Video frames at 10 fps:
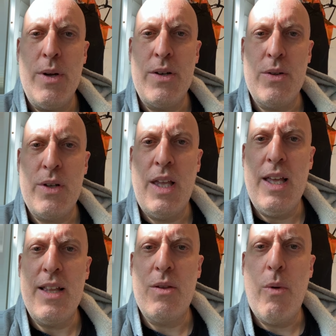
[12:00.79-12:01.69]
what you're looking
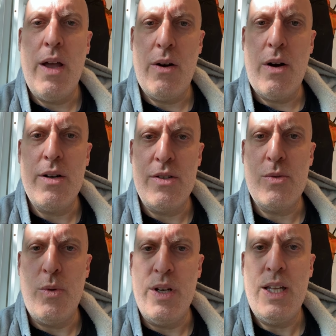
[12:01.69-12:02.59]
at the way an
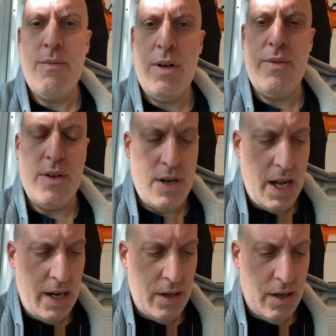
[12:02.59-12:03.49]
artist would, even if you're
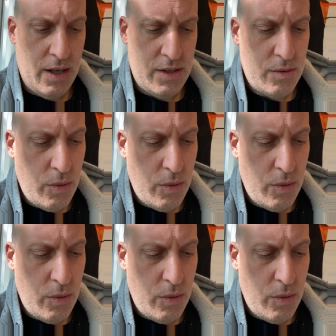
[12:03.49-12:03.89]
not an artist.